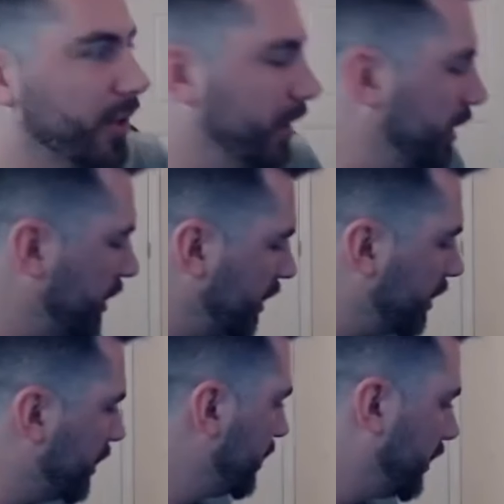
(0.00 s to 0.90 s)
art.
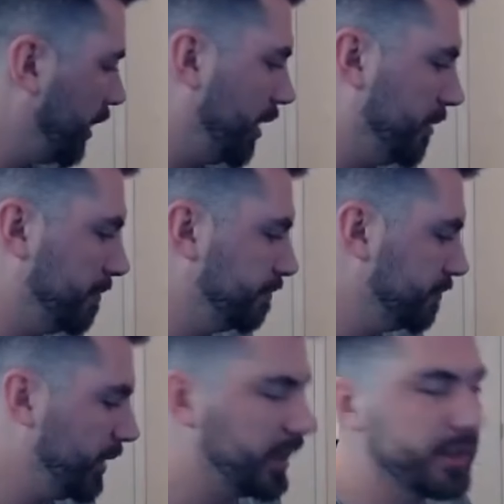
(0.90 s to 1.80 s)

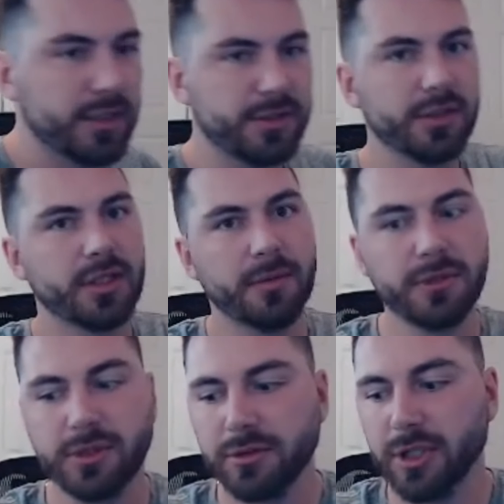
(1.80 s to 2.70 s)
And it does come with
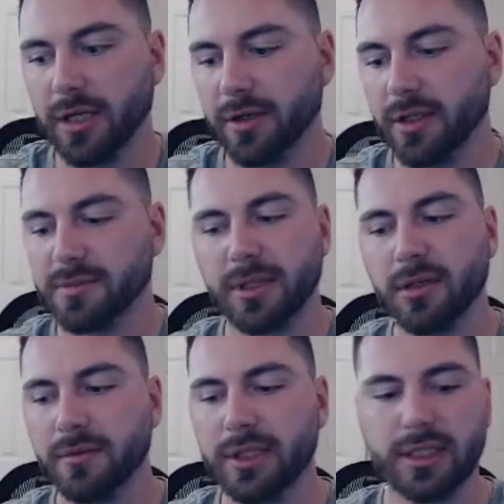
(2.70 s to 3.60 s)
2 giant cards, but I
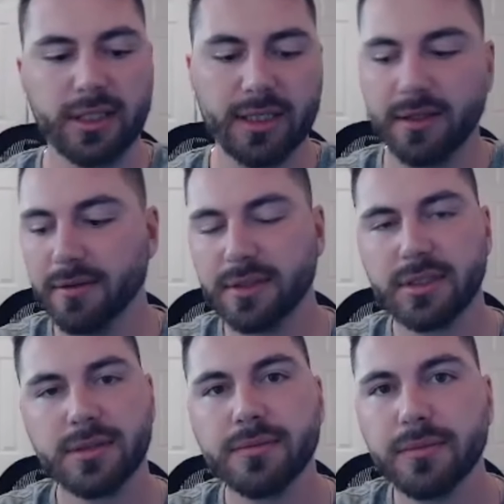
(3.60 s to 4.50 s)
don't really collect those,
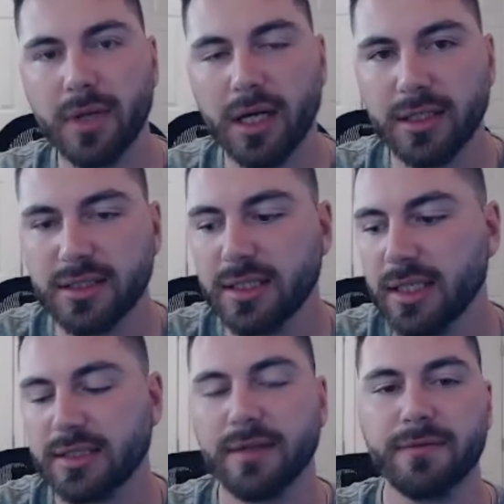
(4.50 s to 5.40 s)
honestly,
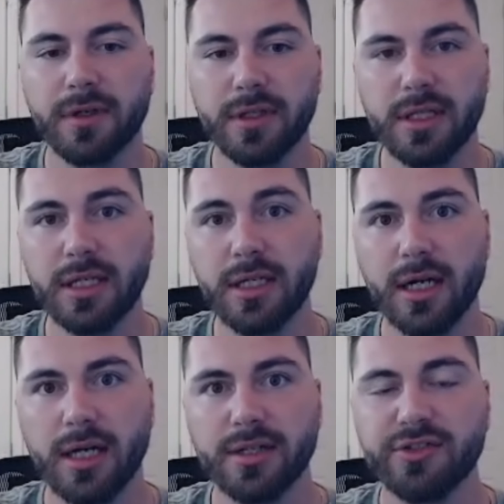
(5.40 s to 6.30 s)
except for the
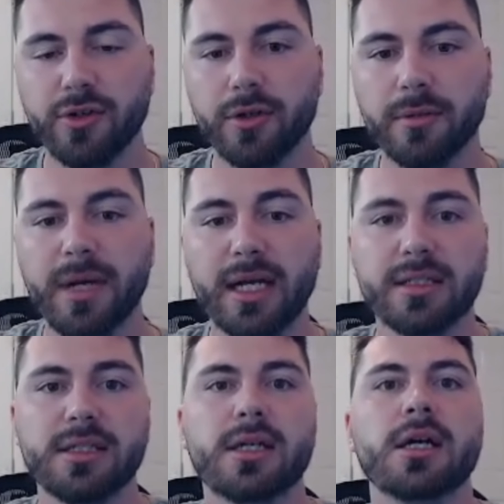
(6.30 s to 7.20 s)
starter
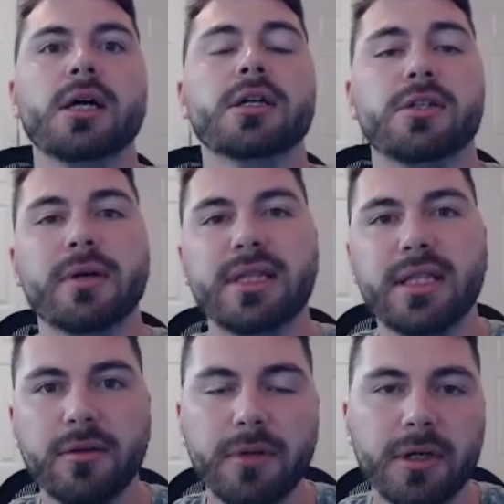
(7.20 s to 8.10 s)
packs. So I
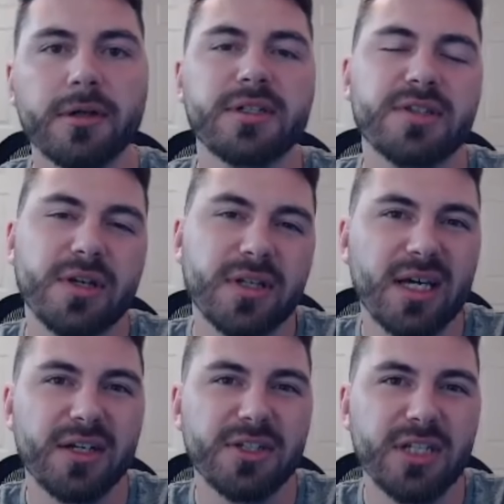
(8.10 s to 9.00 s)
think we already saw the
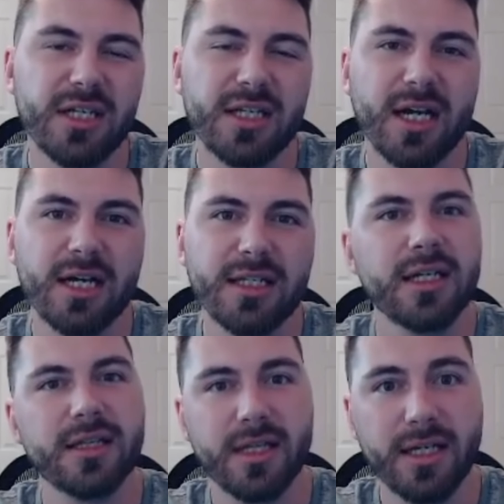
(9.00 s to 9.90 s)
energy. I think I did.
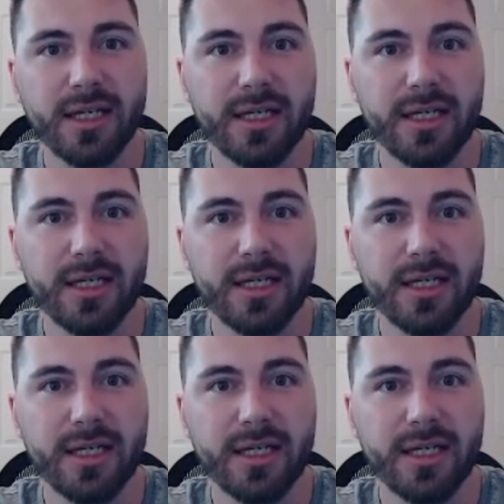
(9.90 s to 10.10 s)
I think